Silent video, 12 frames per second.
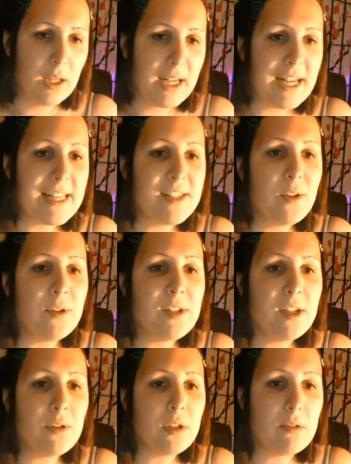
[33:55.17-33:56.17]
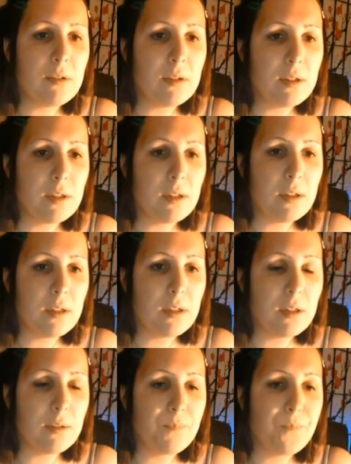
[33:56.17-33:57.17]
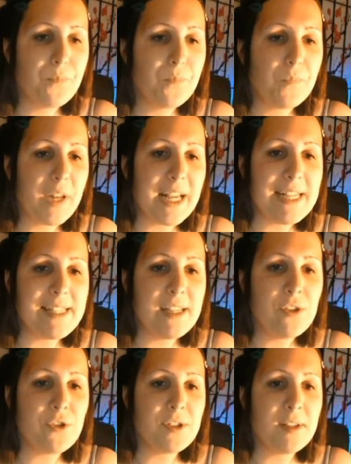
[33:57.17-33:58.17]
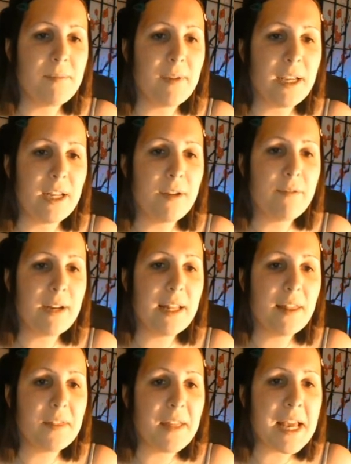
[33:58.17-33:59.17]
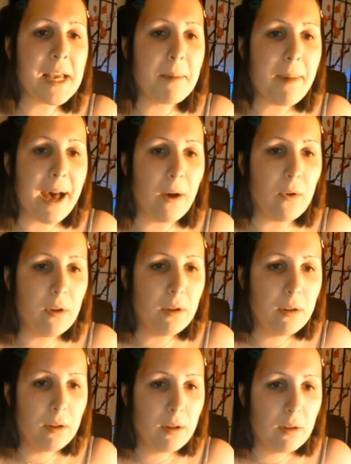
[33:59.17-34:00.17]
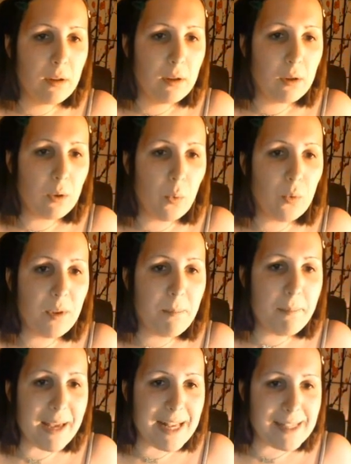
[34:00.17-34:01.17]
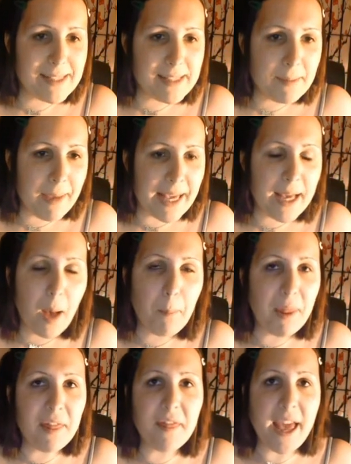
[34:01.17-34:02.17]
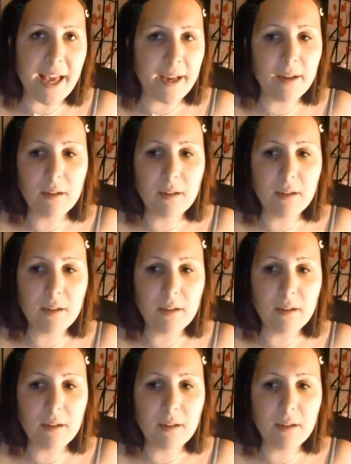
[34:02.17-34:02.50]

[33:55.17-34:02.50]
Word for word: it's not until you like it's interesting, right? You don't really think about all the bits that make up a thing